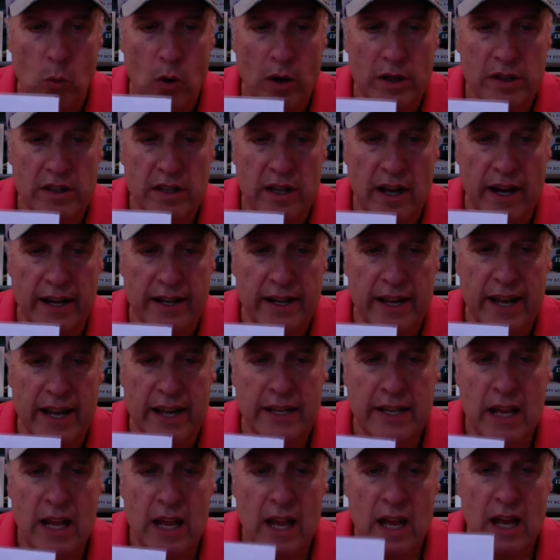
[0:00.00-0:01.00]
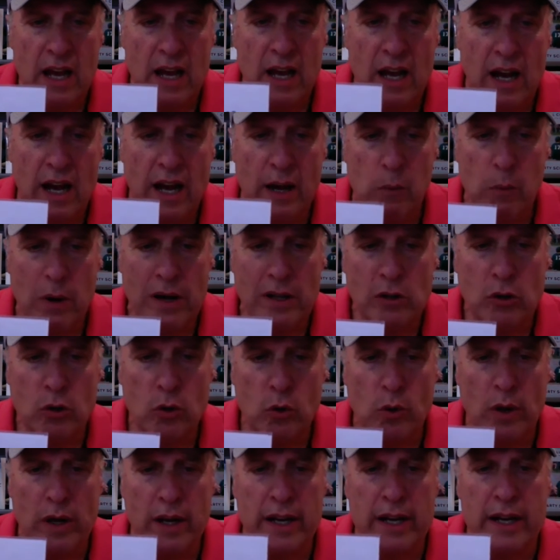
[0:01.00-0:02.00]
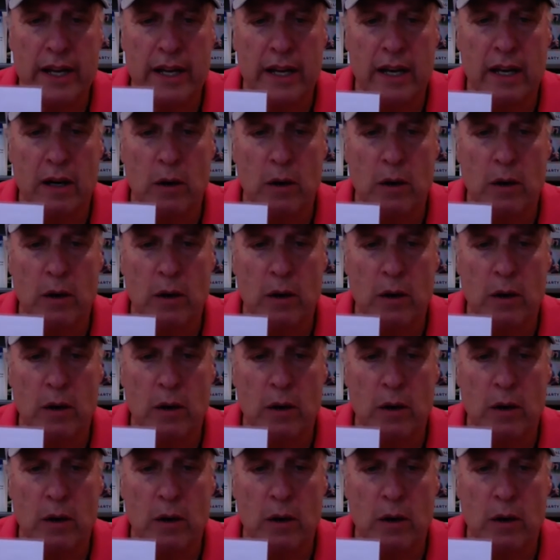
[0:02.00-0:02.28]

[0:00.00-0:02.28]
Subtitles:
one tight end. I went to a